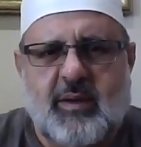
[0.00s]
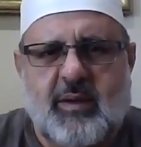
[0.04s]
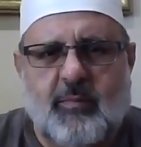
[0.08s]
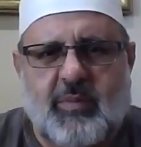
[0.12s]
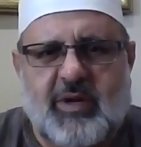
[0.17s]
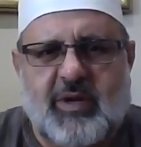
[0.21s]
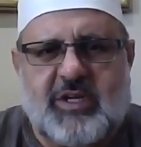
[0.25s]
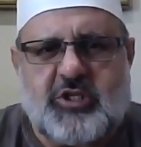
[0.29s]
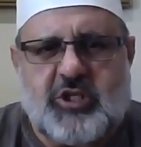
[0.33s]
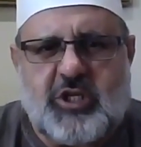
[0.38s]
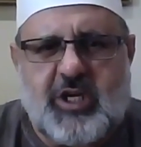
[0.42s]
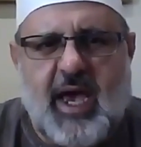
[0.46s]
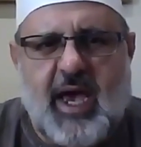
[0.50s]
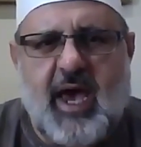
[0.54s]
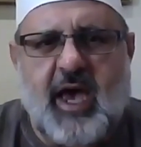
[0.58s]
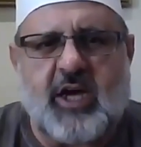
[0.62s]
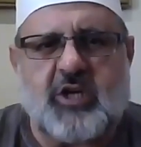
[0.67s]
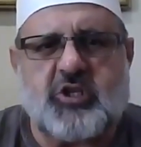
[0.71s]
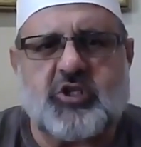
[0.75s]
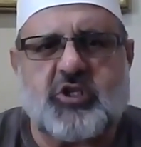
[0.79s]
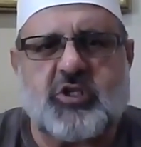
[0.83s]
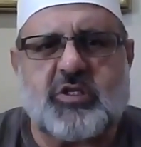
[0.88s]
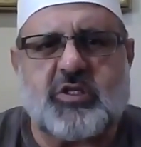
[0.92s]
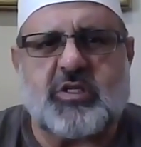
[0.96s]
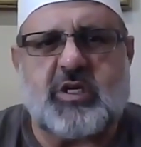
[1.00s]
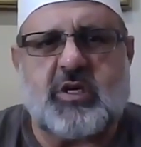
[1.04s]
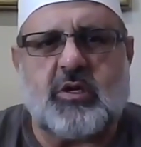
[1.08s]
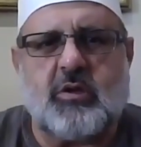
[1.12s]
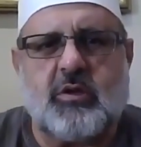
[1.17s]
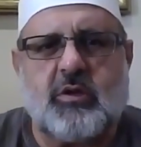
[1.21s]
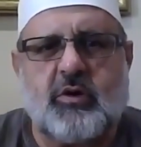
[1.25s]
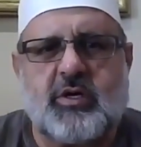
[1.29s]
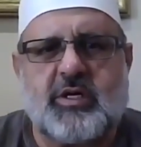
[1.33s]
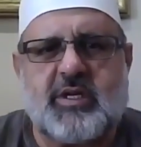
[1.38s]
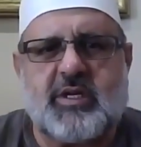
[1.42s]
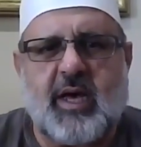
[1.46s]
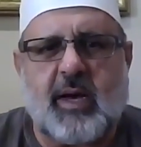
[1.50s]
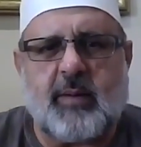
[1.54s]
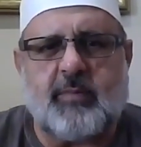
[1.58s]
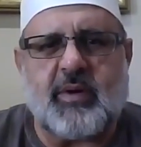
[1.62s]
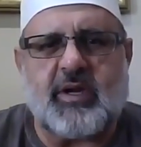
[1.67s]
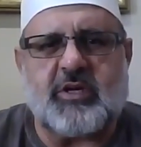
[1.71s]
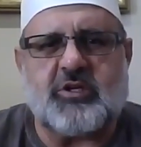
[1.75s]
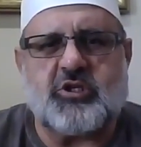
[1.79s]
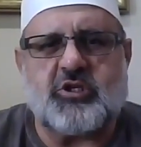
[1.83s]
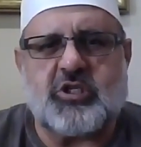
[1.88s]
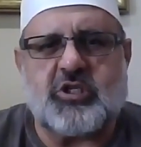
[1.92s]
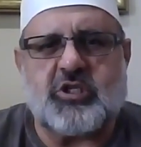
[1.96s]
But she actually looked up
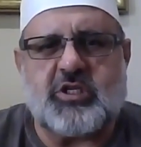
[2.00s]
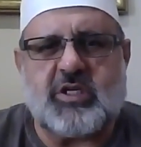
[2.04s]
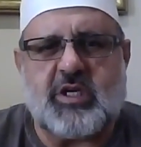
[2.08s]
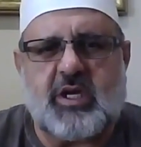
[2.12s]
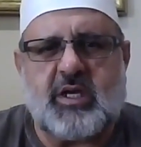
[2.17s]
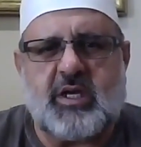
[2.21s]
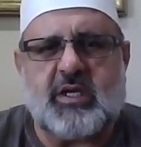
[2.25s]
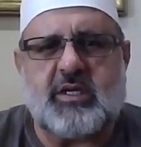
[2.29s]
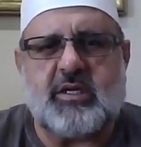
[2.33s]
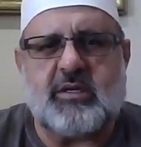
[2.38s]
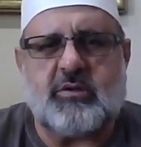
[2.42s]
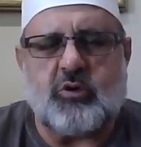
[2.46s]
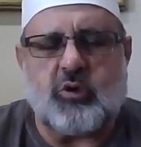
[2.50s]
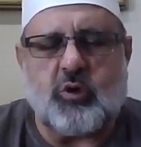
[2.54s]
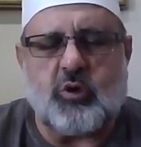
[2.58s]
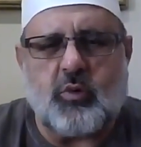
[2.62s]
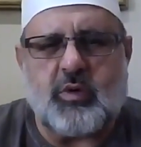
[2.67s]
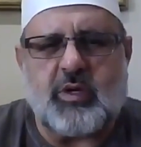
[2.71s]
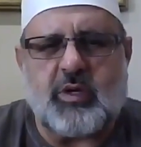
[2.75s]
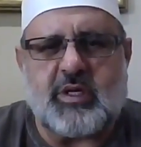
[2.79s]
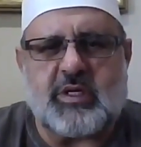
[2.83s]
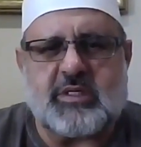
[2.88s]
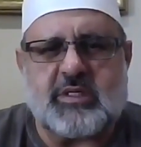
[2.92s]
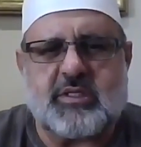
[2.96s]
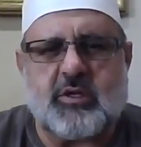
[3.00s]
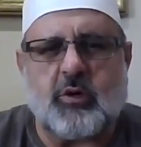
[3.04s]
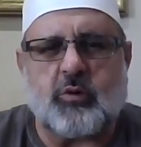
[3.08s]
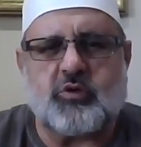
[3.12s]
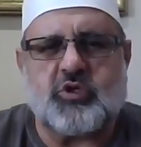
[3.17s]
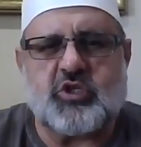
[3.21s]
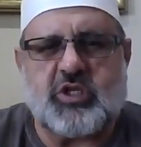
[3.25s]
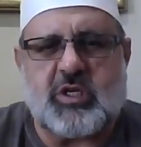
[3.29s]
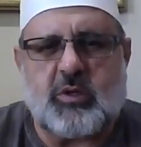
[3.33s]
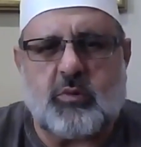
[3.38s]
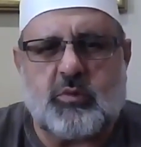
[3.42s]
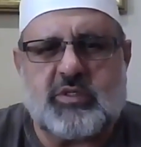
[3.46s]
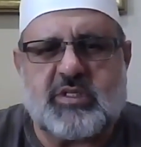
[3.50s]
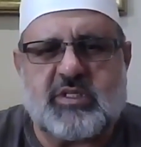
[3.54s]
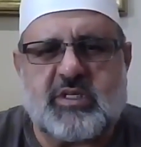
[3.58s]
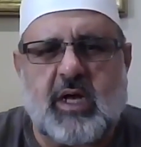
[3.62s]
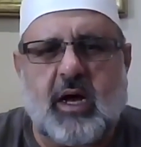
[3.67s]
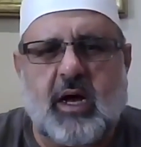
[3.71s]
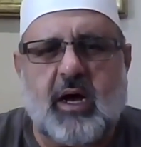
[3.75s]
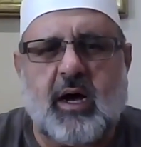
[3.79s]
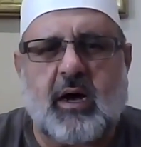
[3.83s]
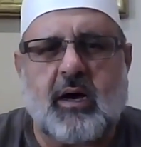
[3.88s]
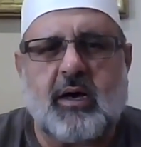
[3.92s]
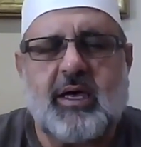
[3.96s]
and she noticed, or she
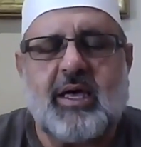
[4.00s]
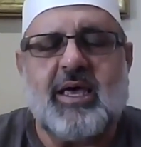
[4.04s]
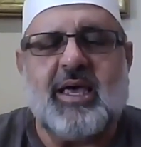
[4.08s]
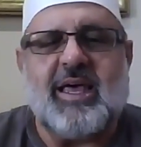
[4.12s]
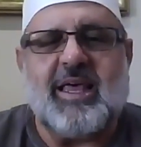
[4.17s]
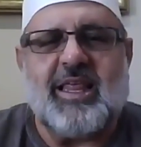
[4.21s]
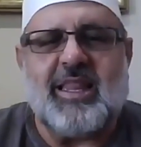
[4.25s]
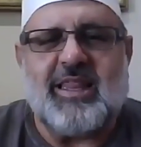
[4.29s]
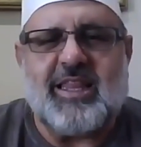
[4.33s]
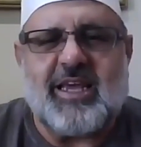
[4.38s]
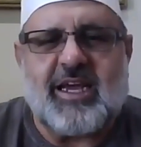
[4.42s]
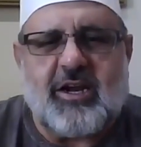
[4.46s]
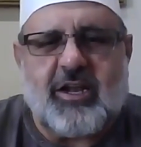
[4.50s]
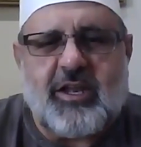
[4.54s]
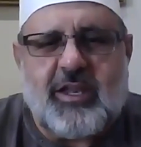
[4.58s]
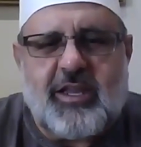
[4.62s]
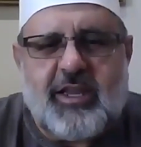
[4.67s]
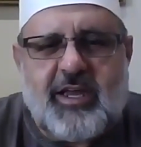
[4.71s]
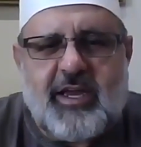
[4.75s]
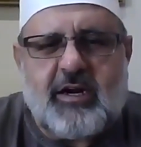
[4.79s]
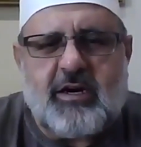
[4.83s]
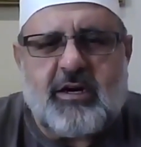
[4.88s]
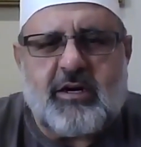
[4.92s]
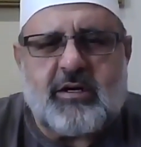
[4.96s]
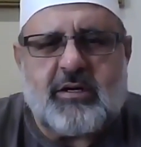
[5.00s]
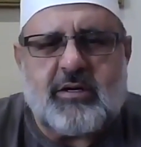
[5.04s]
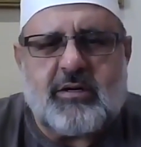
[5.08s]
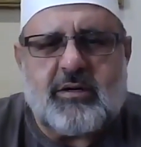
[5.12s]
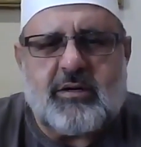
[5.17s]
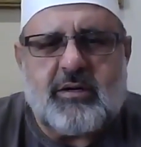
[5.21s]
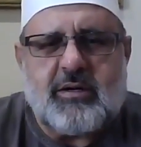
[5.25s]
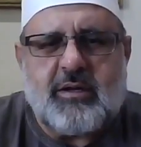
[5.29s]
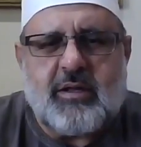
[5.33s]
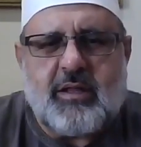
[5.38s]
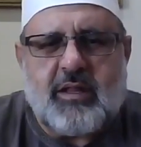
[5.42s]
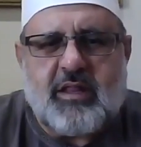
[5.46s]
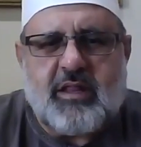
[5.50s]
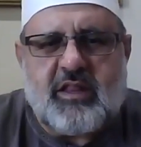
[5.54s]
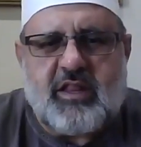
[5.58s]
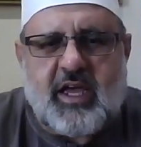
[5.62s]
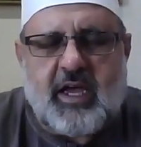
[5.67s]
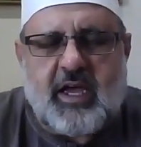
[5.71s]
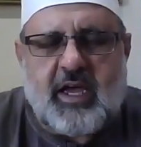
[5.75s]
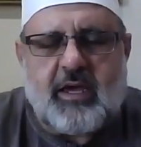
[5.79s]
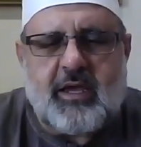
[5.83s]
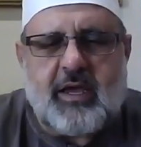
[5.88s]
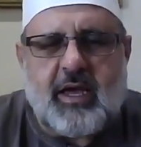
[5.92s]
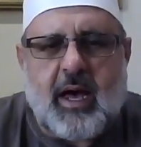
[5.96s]
saw the clear
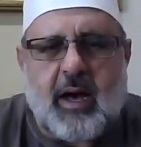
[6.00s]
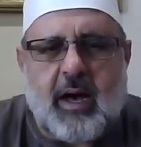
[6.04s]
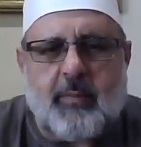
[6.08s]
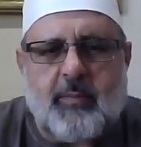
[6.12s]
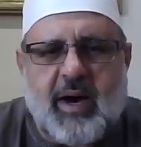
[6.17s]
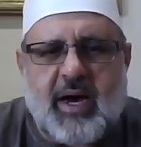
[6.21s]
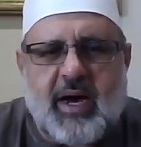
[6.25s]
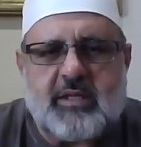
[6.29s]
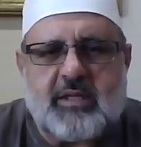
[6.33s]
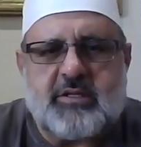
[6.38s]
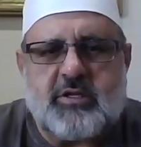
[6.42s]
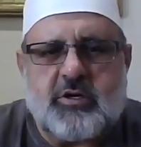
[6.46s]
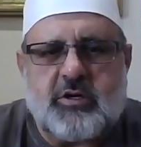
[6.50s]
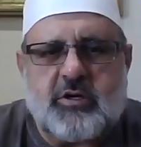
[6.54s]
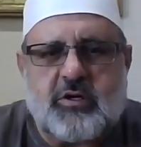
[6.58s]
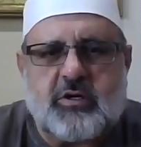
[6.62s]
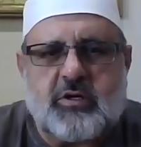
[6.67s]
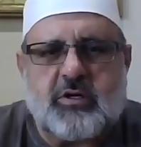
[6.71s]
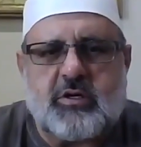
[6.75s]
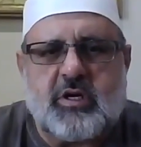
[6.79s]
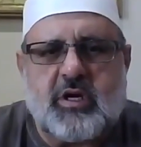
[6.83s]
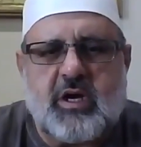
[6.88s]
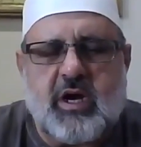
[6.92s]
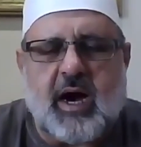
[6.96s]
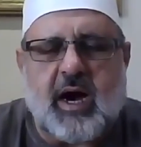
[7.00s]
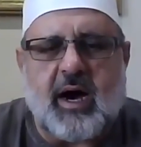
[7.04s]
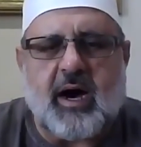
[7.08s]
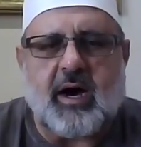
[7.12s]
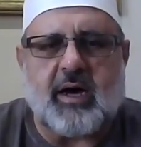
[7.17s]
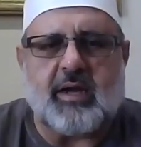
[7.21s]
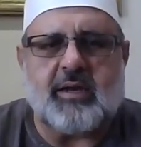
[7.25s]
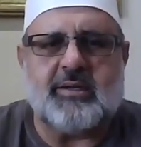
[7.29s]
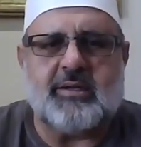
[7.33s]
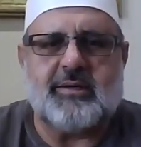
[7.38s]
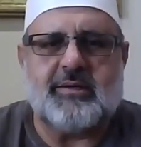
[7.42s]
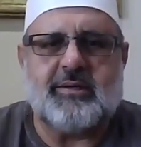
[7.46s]
thing about her God,